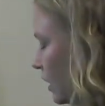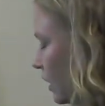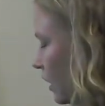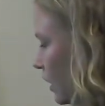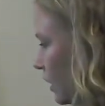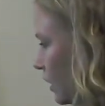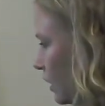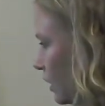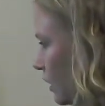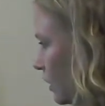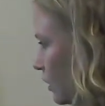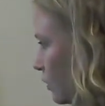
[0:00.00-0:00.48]

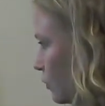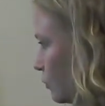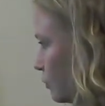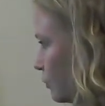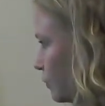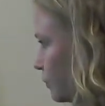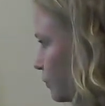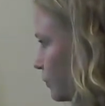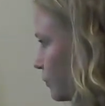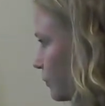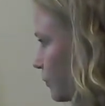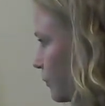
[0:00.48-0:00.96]

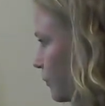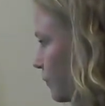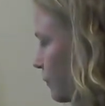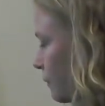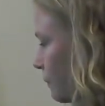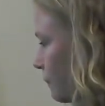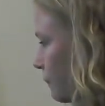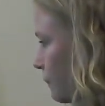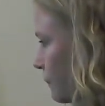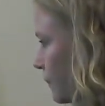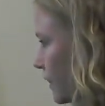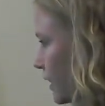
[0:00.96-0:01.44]
Um,
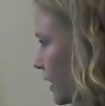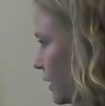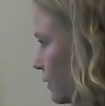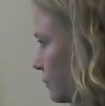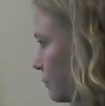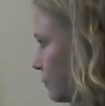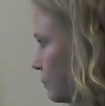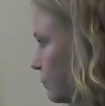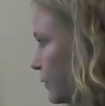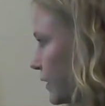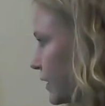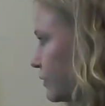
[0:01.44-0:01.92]

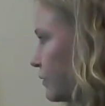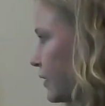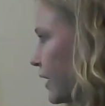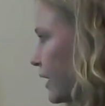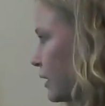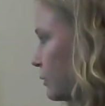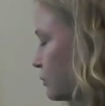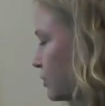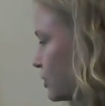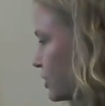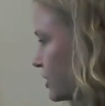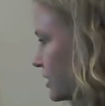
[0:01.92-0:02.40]
but
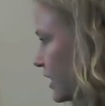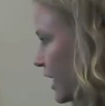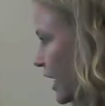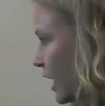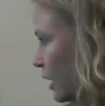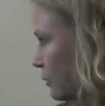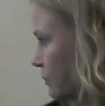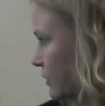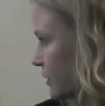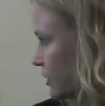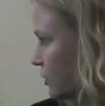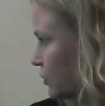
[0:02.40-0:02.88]
I'm just
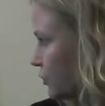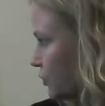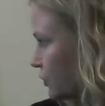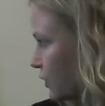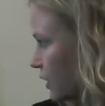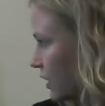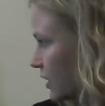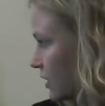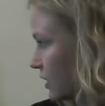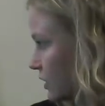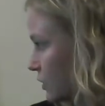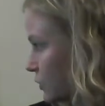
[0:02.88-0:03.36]
happen to
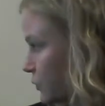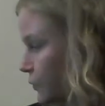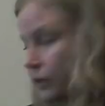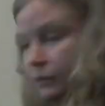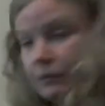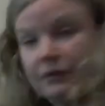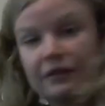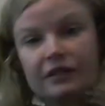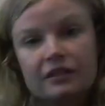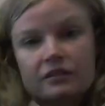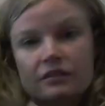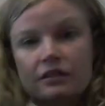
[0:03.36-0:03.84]
draw it this way
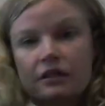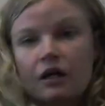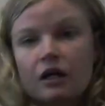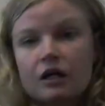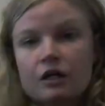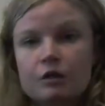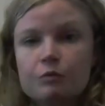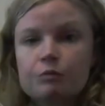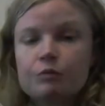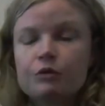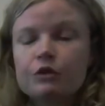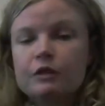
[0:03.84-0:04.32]
because our
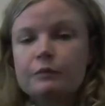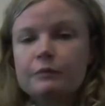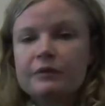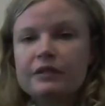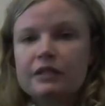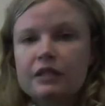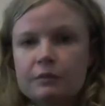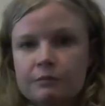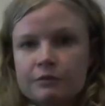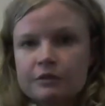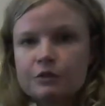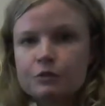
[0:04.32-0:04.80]
unemployment
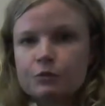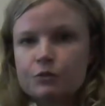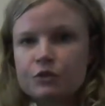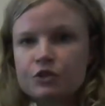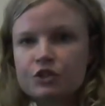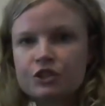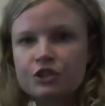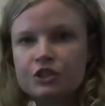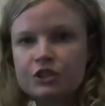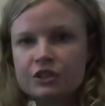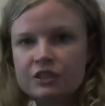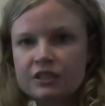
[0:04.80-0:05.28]
numbers,
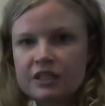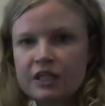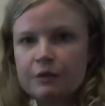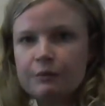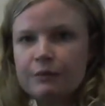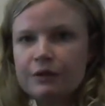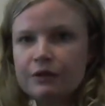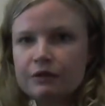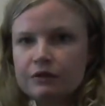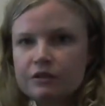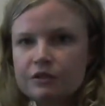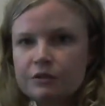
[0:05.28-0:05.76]
which just came
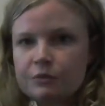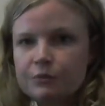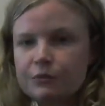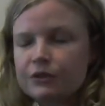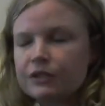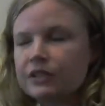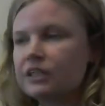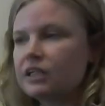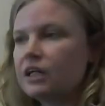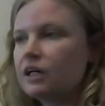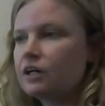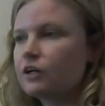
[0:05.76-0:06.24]
out this
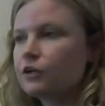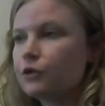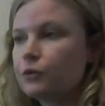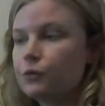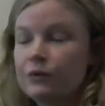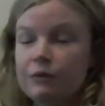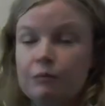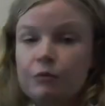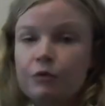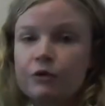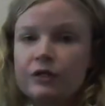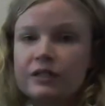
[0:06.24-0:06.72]
morning, are
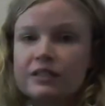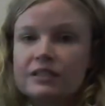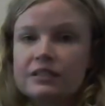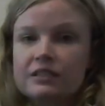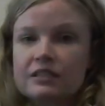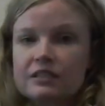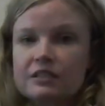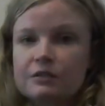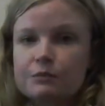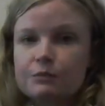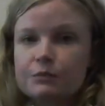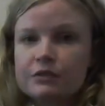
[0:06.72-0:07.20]
3.6%.
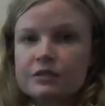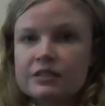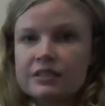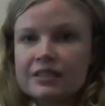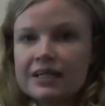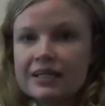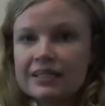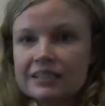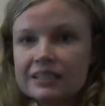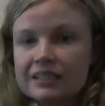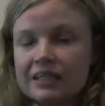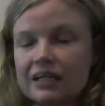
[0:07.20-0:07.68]

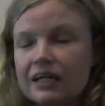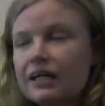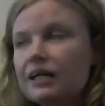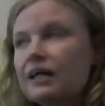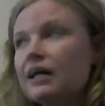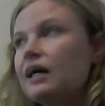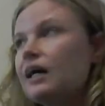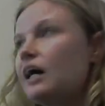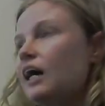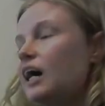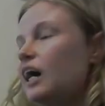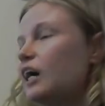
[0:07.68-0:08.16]

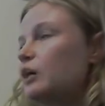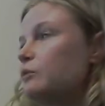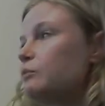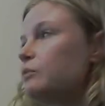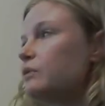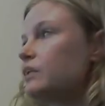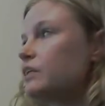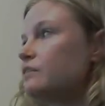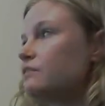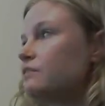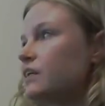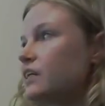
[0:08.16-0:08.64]
I
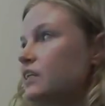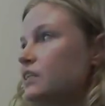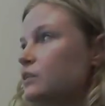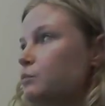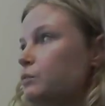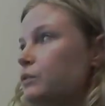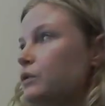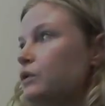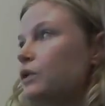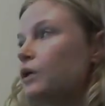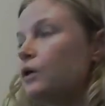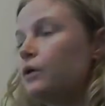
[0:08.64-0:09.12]
believe that's
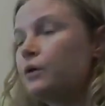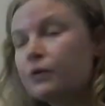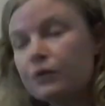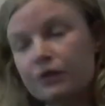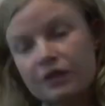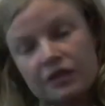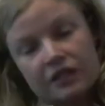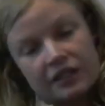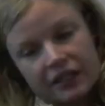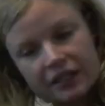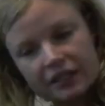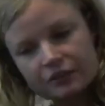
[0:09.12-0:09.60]
below
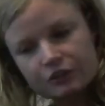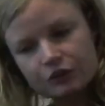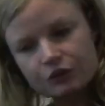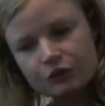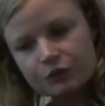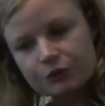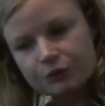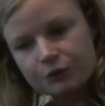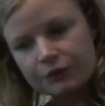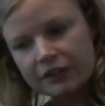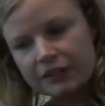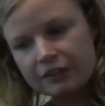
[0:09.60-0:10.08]
the
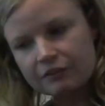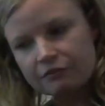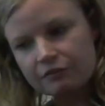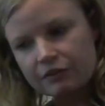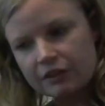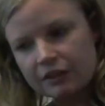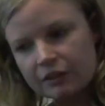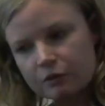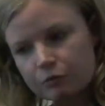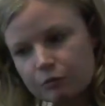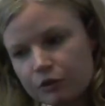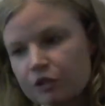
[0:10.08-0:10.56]
natural rate of
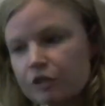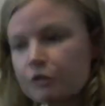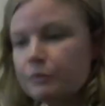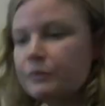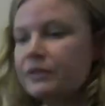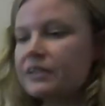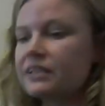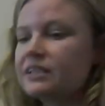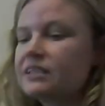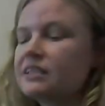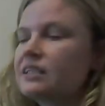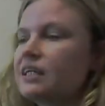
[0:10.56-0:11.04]

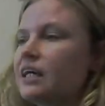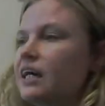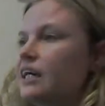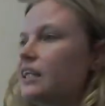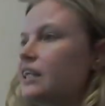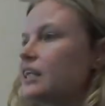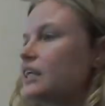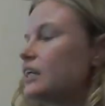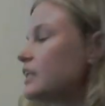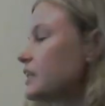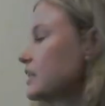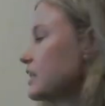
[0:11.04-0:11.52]
unemployment. I
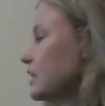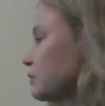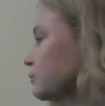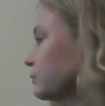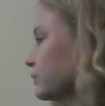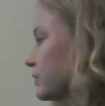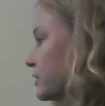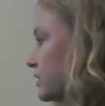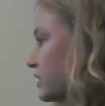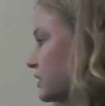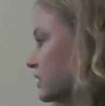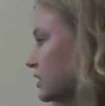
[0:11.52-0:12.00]
think that
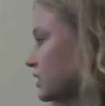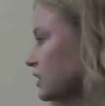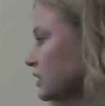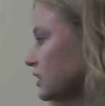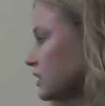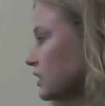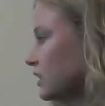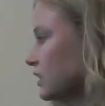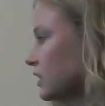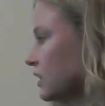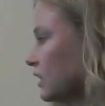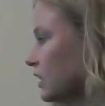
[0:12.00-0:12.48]
we're
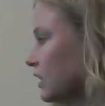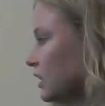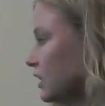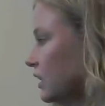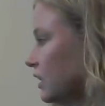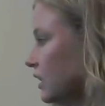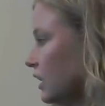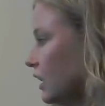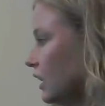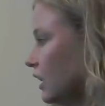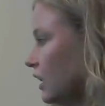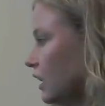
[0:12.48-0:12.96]
still
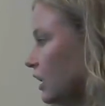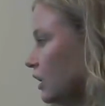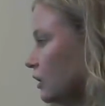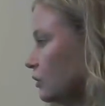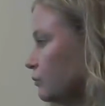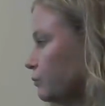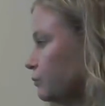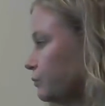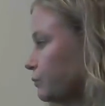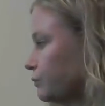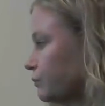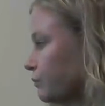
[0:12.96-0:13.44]

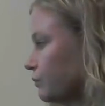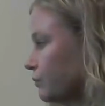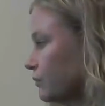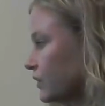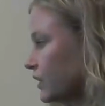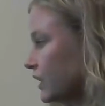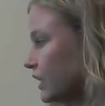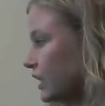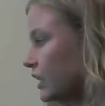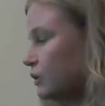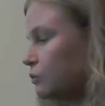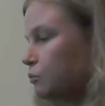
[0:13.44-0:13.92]
kind
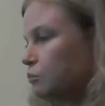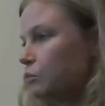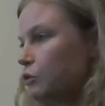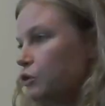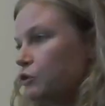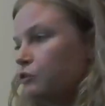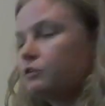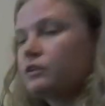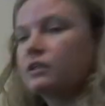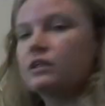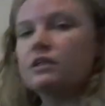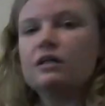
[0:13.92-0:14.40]
of
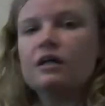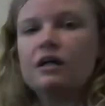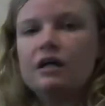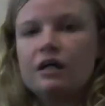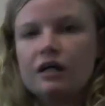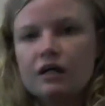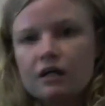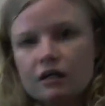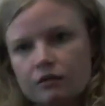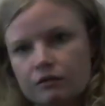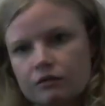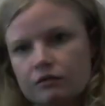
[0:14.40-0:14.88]
moving
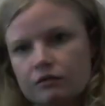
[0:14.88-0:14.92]
along